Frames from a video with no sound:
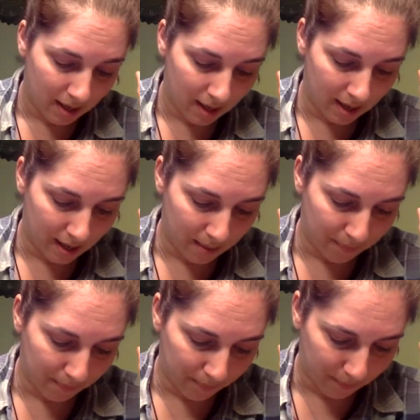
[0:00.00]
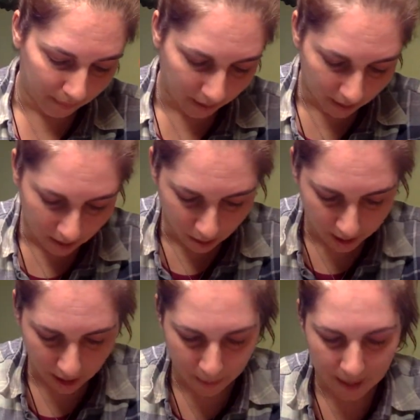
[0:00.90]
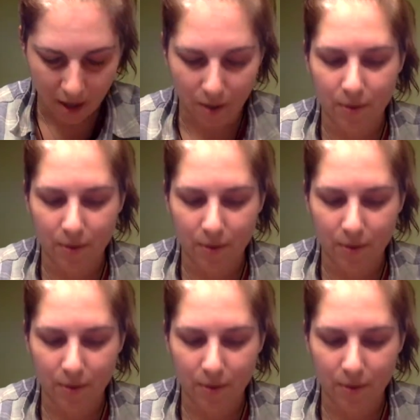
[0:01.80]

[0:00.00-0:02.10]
Oh, here we go.